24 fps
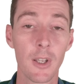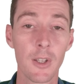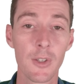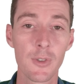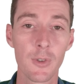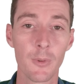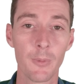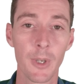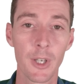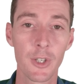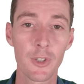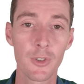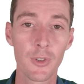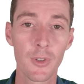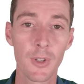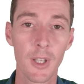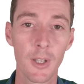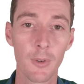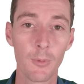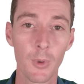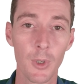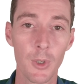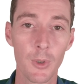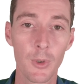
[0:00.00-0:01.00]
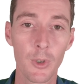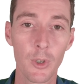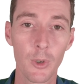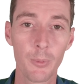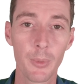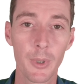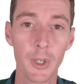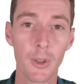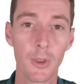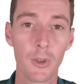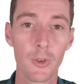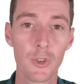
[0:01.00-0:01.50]
So make sure that when you go
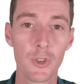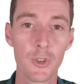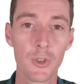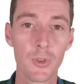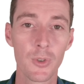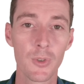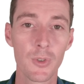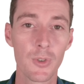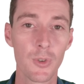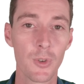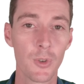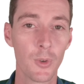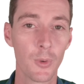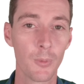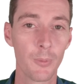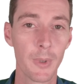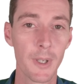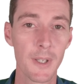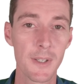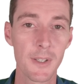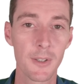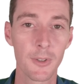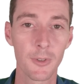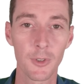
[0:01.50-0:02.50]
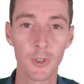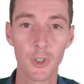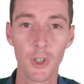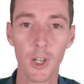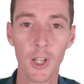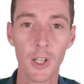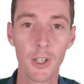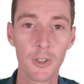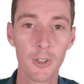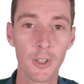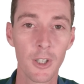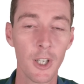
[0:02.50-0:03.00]
pick the shoes, you don't base it on
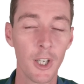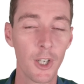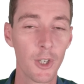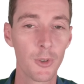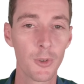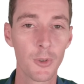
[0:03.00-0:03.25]
color,